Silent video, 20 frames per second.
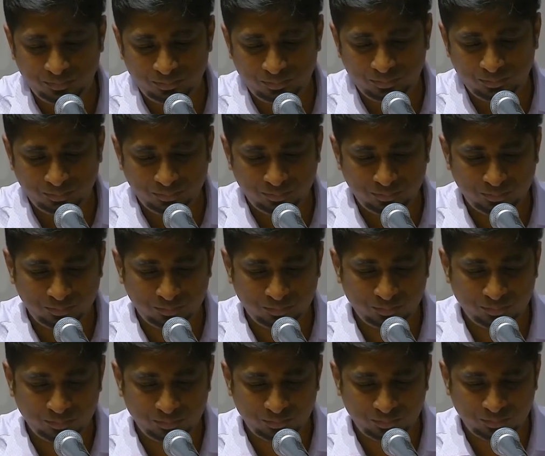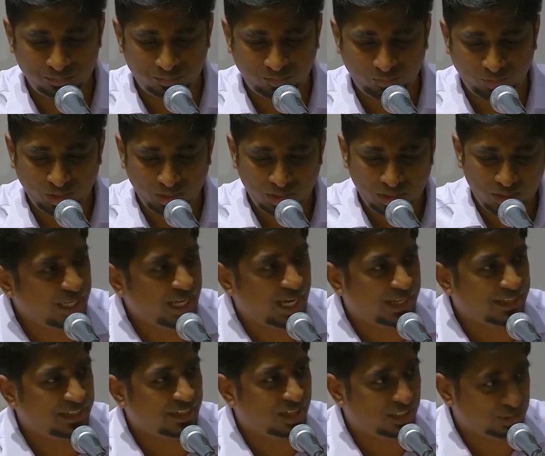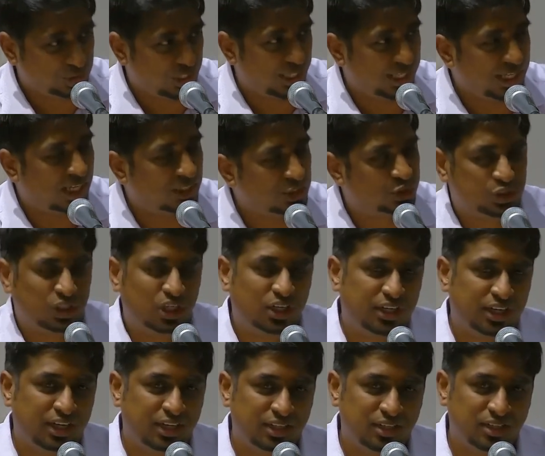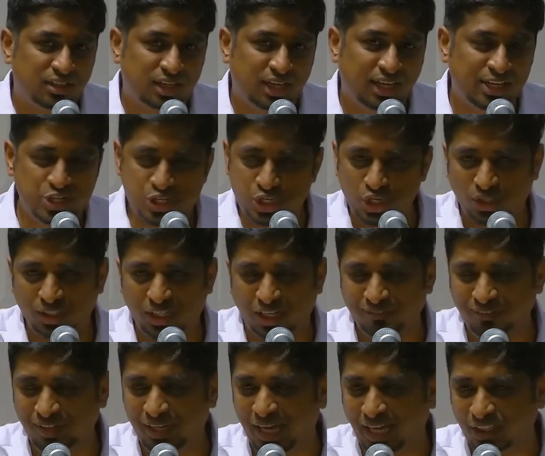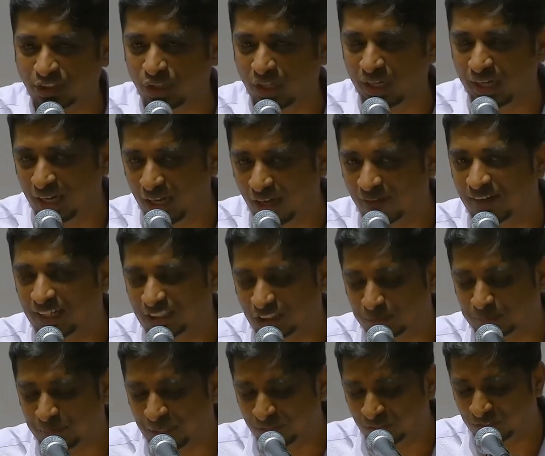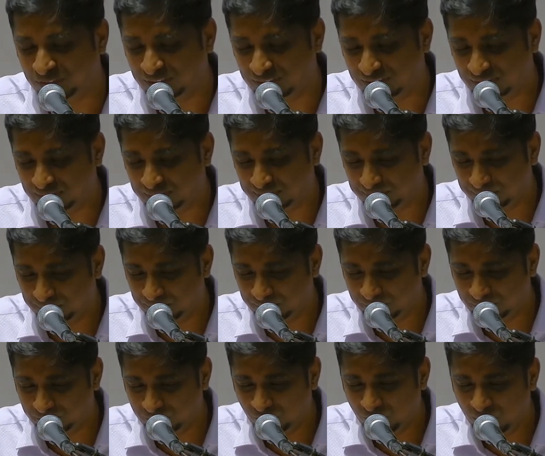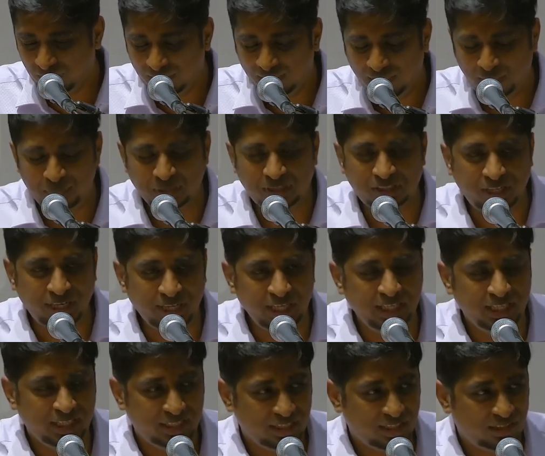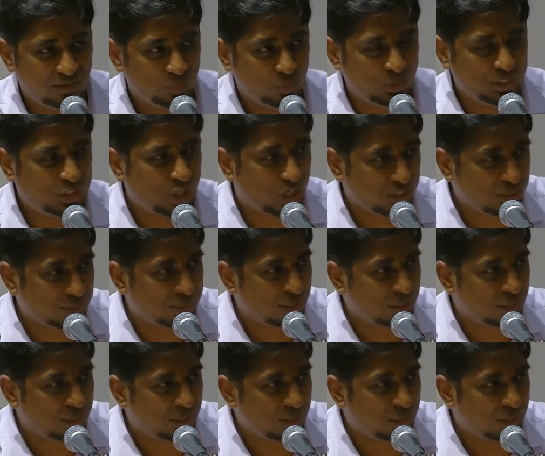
So if we are looking at nurturing our children, Malachi, sure that we actually love our spouse. We see that, like, you know, we belong to him in body and spirit.